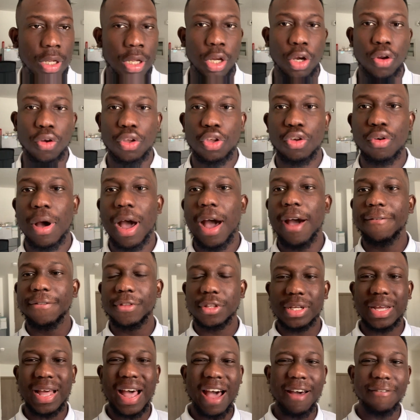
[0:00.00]
you know, you
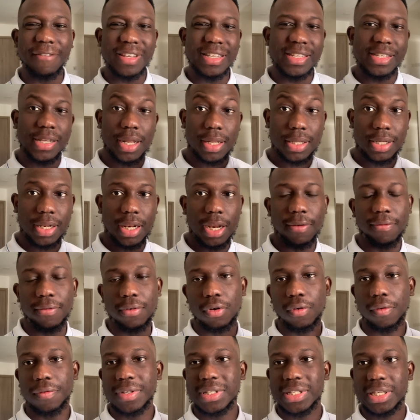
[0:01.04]
have to have a certain
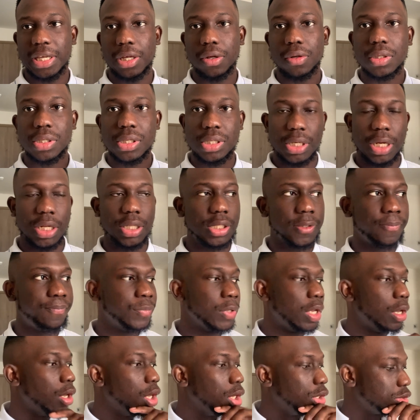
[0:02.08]
level of skill set.
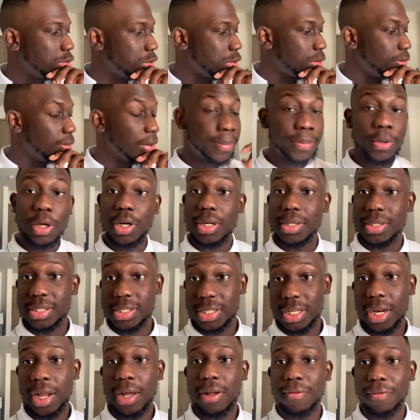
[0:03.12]
So I'm gonna
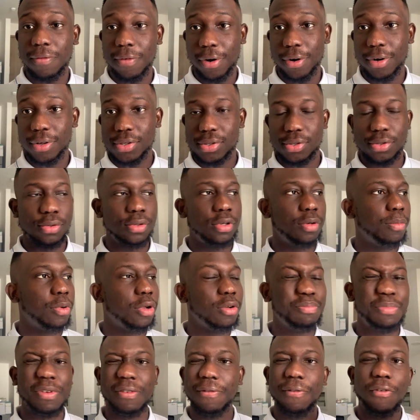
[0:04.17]
sit down very soon,
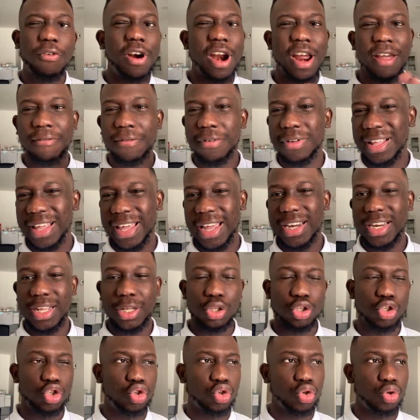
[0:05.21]
but before I even get
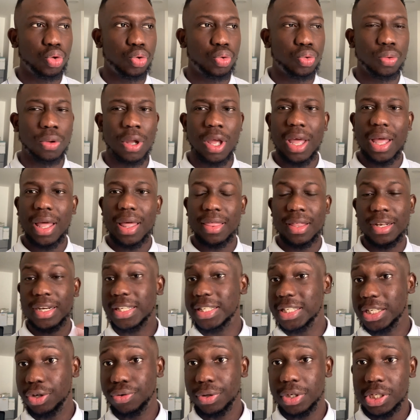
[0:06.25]
into the
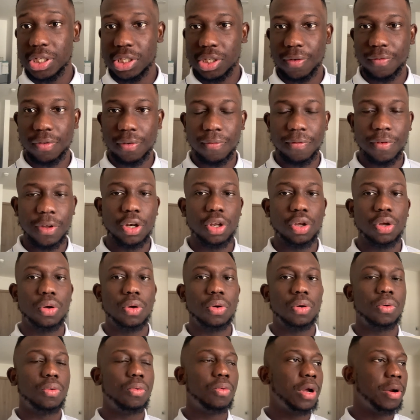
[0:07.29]
nitty-gritties of the
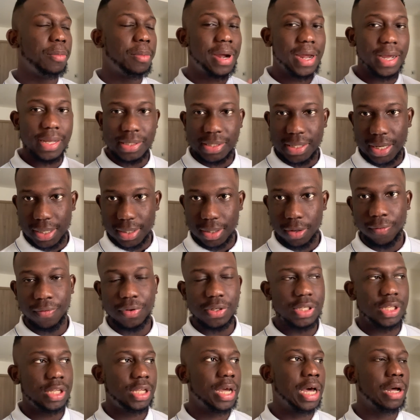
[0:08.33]
video, whereby I start
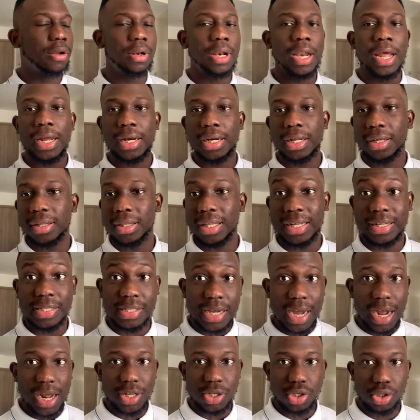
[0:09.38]
obviously outlining the
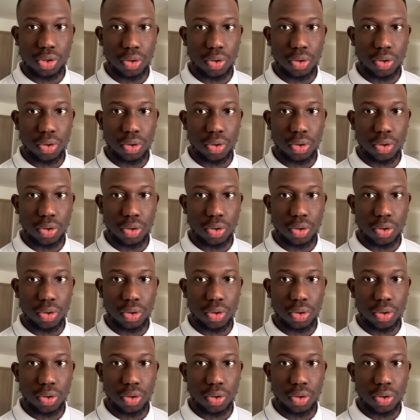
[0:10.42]
entire